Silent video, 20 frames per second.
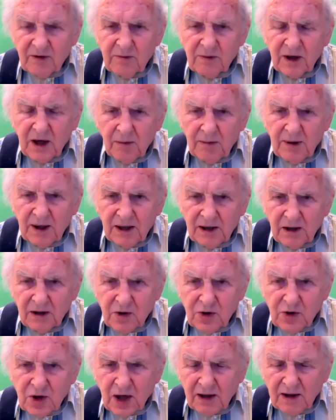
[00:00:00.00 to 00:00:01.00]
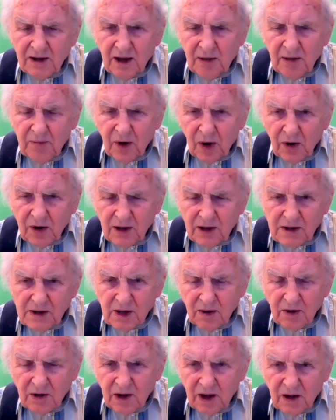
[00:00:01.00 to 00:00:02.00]
them come in and check their
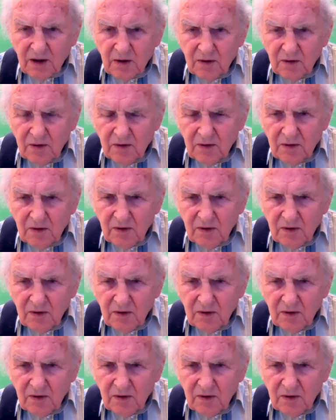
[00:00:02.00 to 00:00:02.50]
pockets, okay?